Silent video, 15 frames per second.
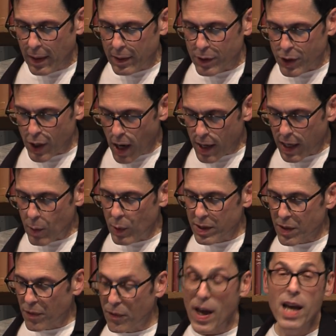Johnny was
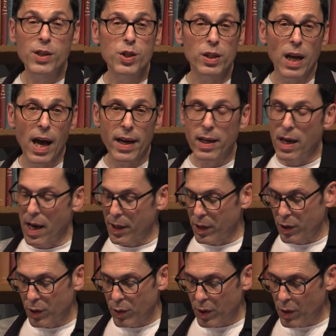a fashion icon
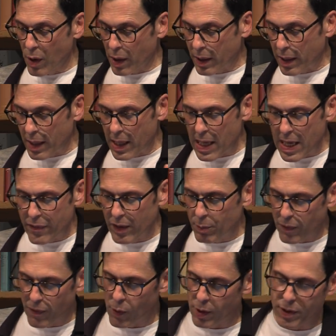in New York, even
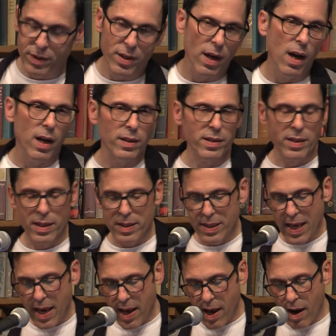before the Dolls. His
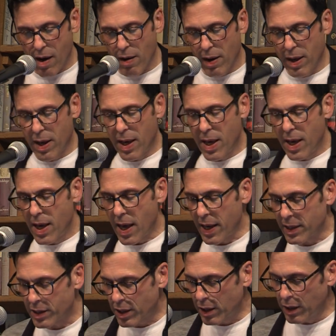hair and
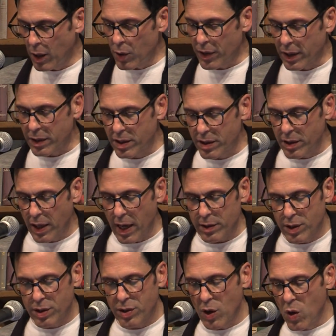his clothing stood
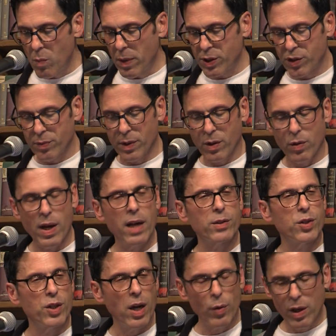out so much from the crowd.
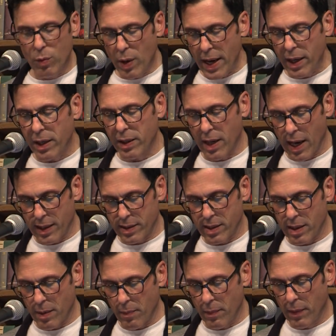Jerry recognized
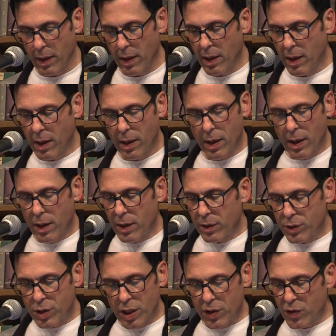him
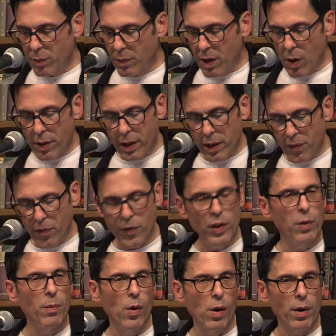just from going to the
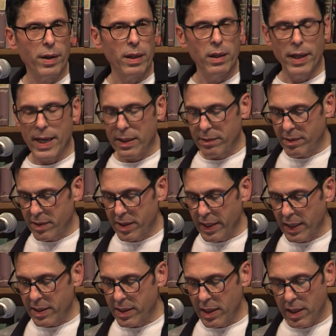Fillmore in the late
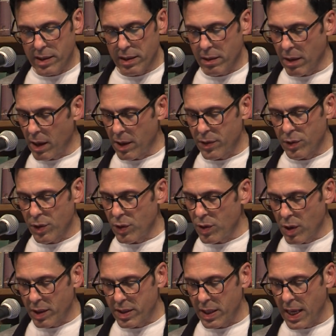60s and other New
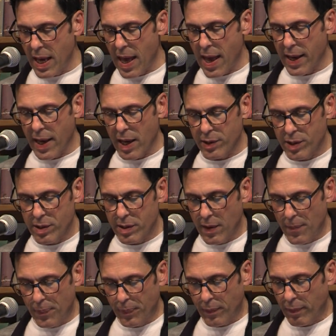York City hangouts.
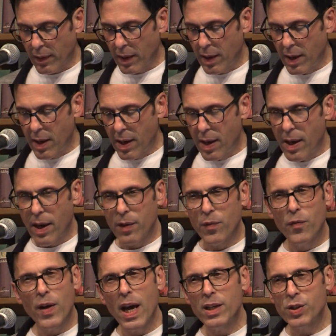And
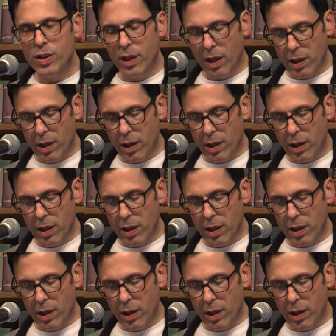fashion and